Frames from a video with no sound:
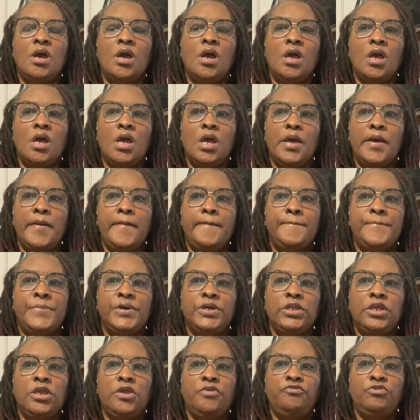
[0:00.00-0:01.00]

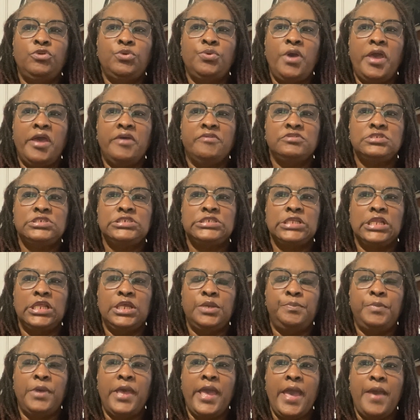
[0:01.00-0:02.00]
but if you have
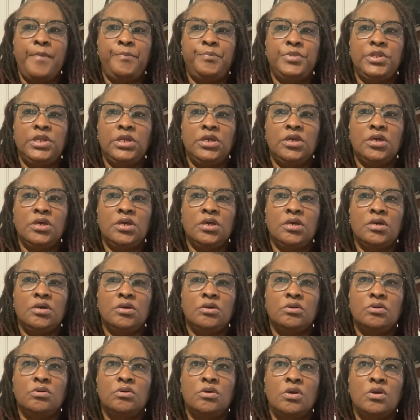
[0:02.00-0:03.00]
sleep
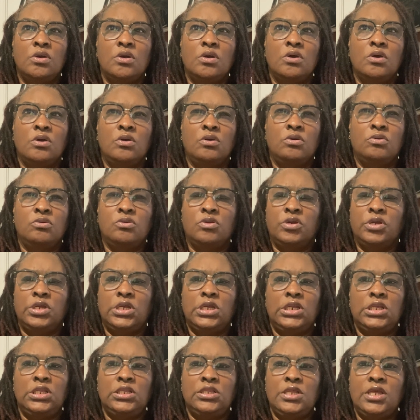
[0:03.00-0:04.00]
apnea,
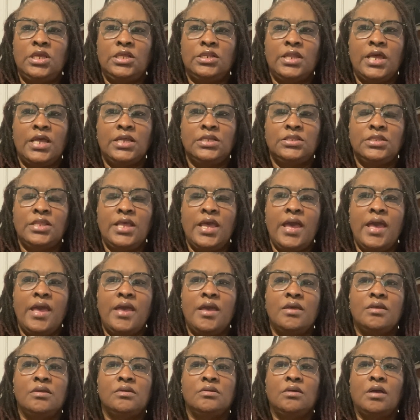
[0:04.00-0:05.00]
anything like
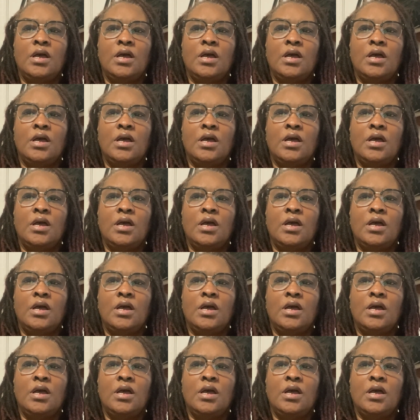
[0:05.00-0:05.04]
that,